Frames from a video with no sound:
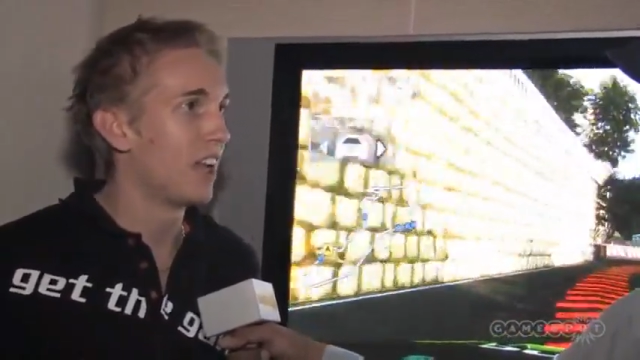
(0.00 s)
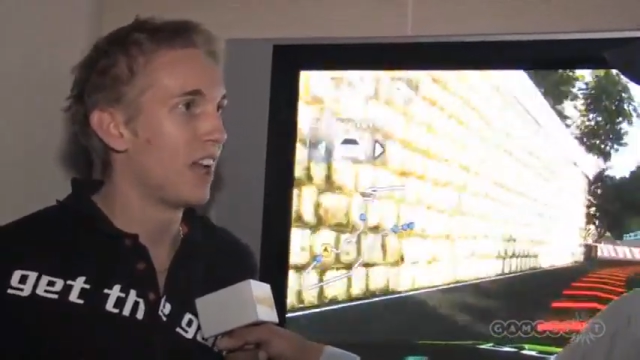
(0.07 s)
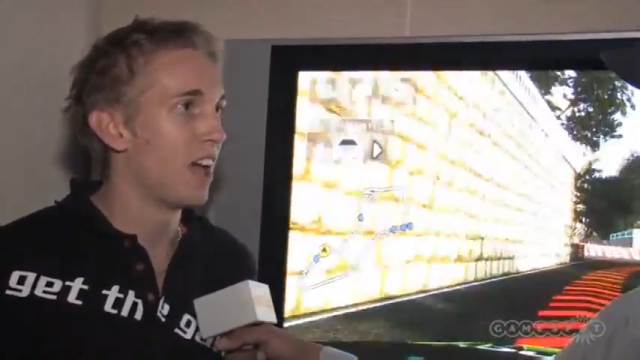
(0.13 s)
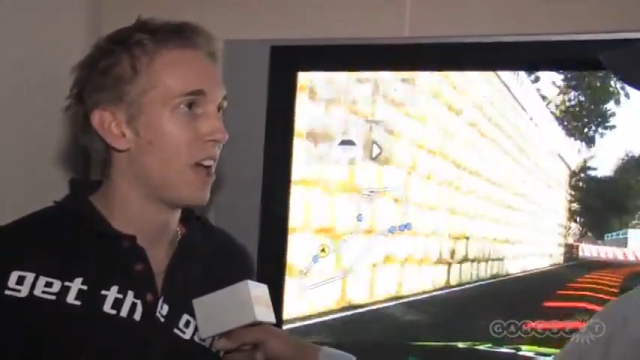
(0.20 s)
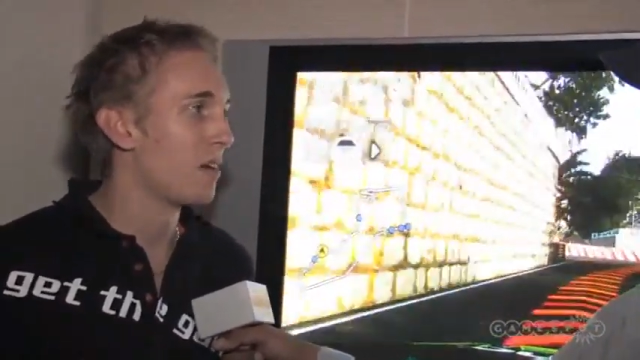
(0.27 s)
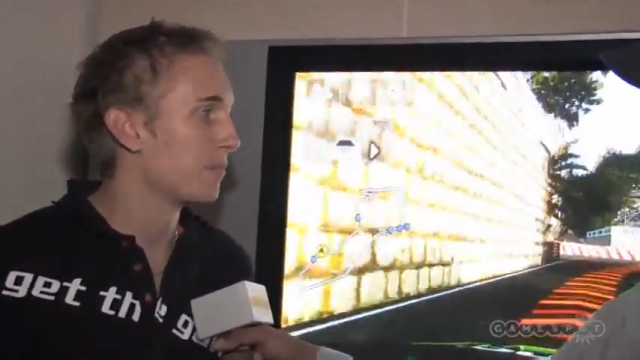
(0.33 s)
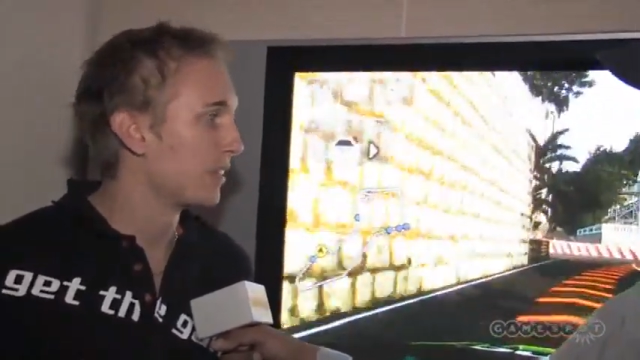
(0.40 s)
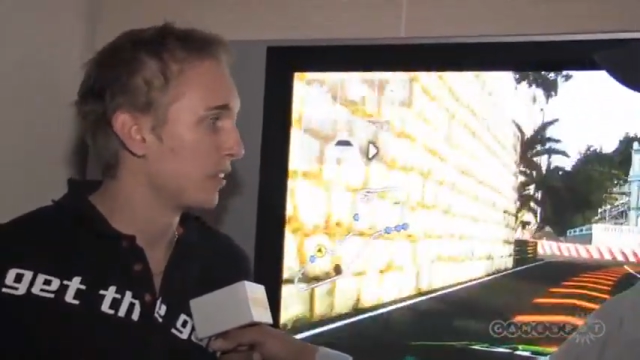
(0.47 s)

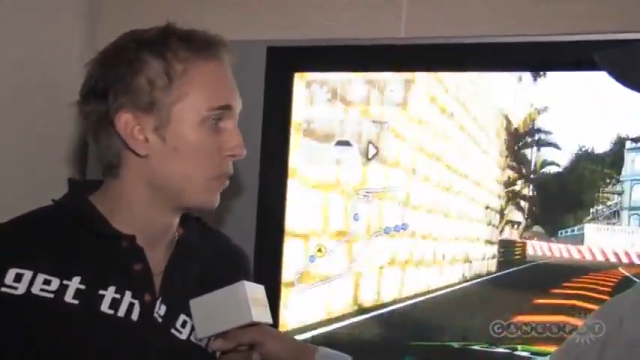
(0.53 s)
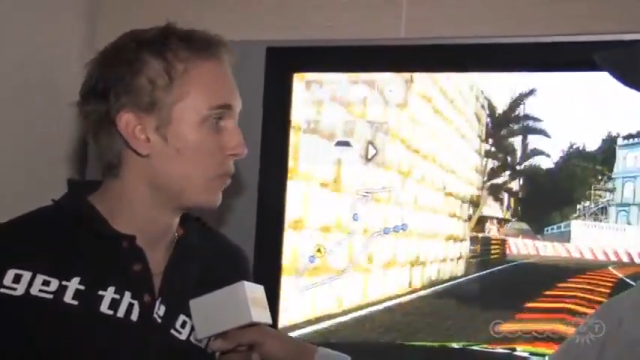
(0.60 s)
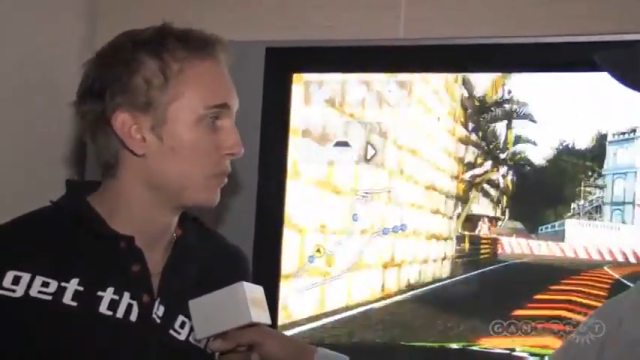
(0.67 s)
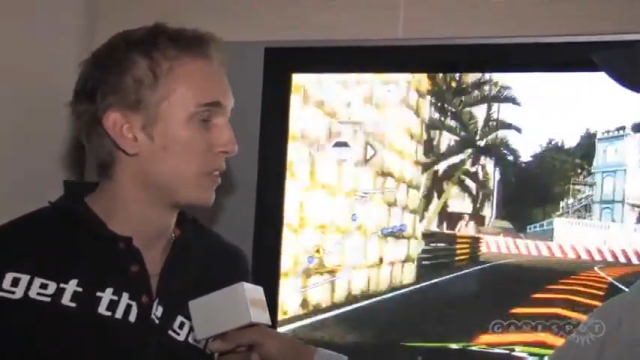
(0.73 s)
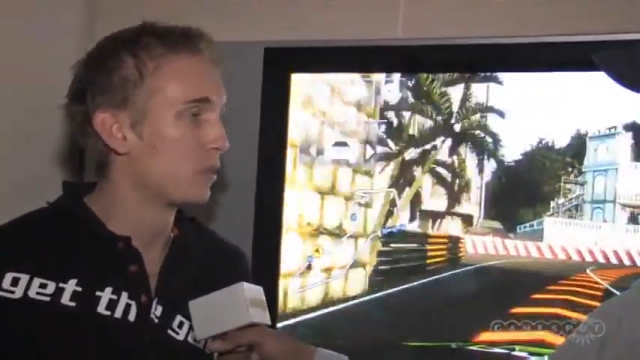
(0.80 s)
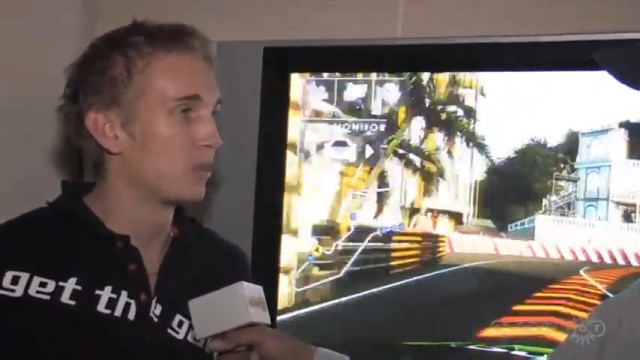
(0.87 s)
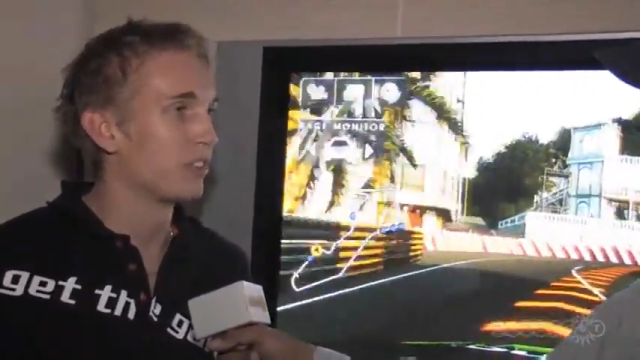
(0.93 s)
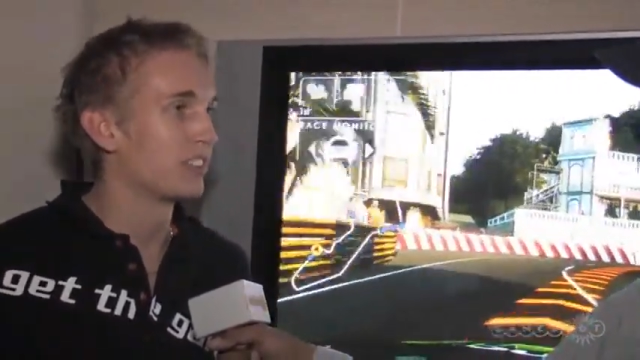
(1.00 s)

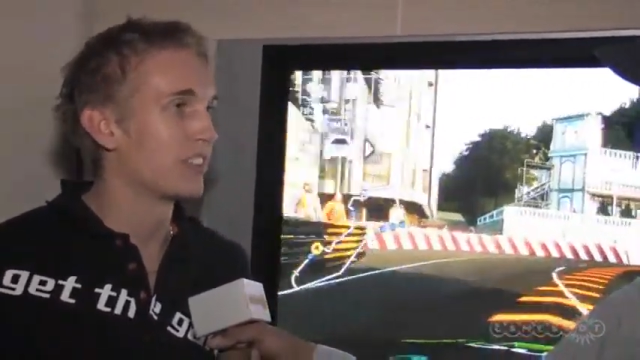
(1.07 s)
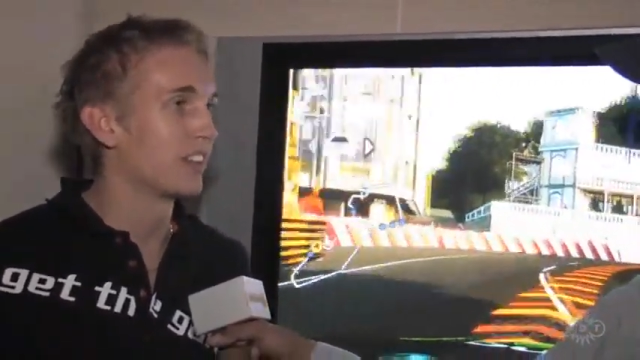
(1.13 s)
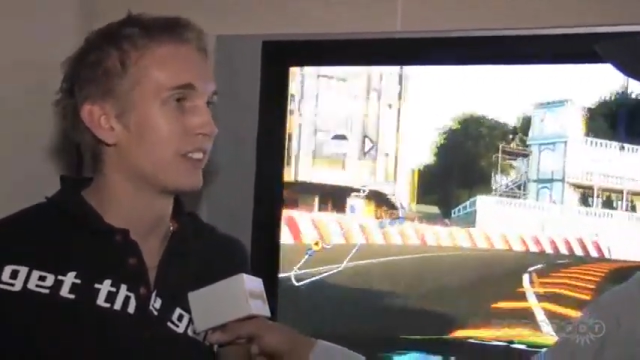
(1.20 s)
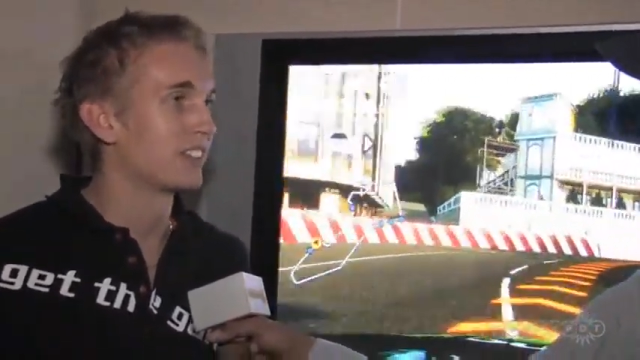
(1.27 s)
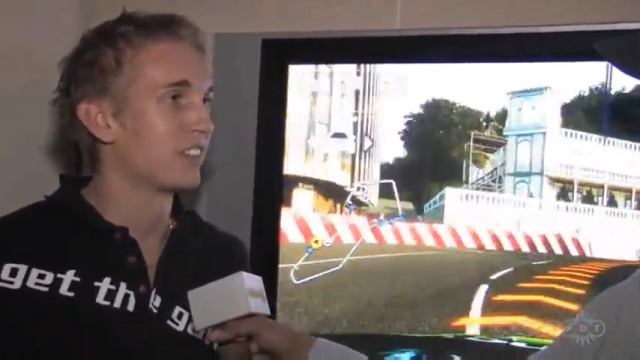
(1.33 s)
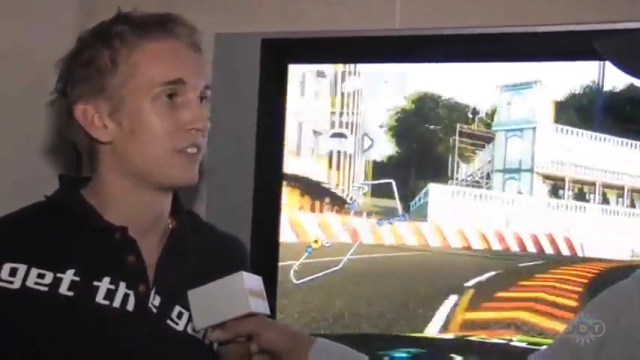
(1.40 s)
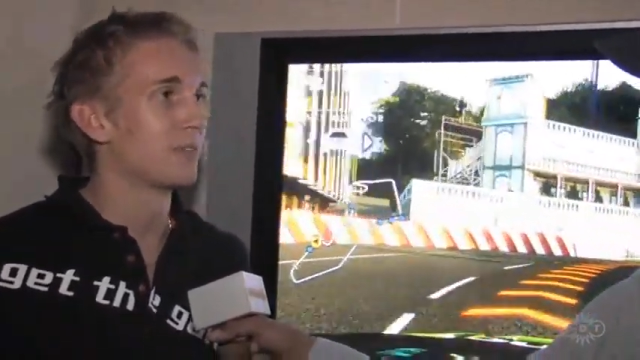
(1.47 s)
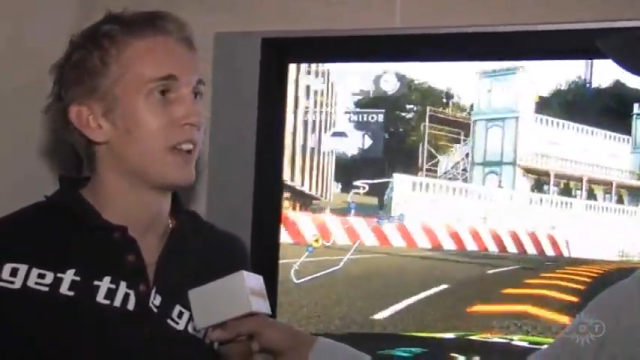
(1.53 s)
with all your settings that you've